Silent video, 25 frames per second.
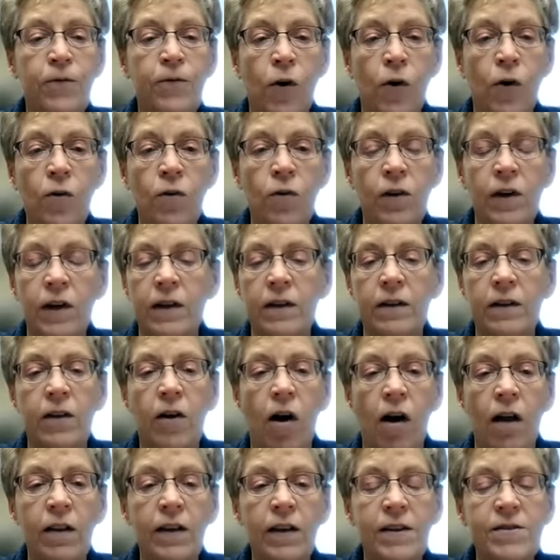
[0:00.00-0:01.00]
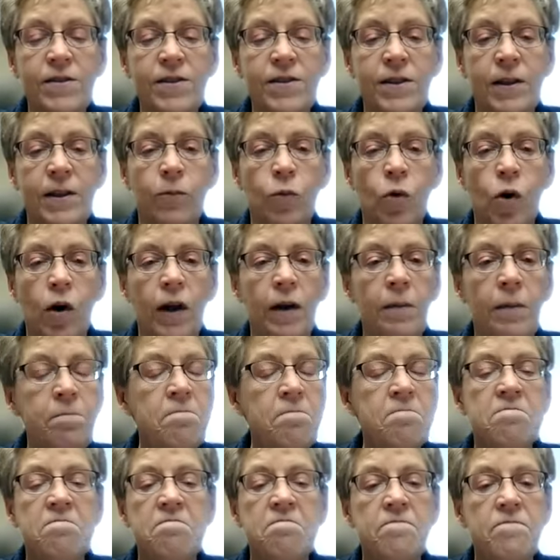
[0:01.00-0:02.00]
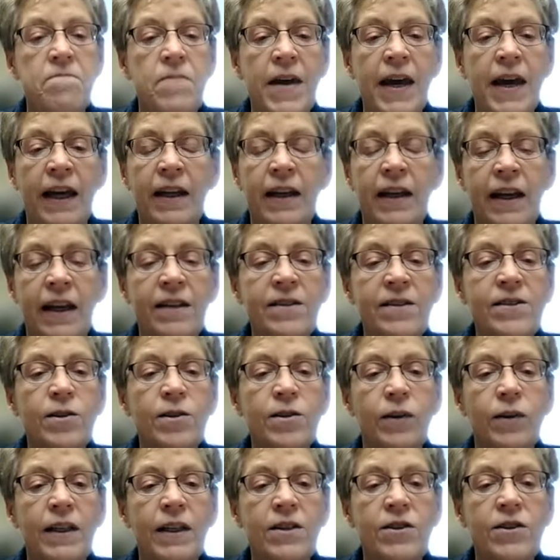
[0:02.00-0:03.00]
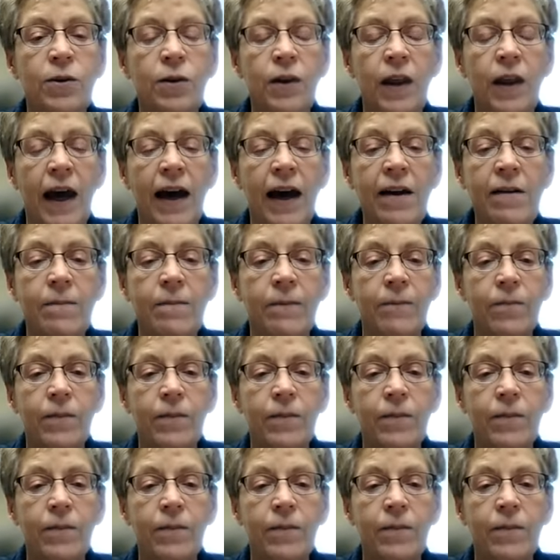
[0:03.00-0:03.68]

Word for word: phone and calling someone. They can easily do that.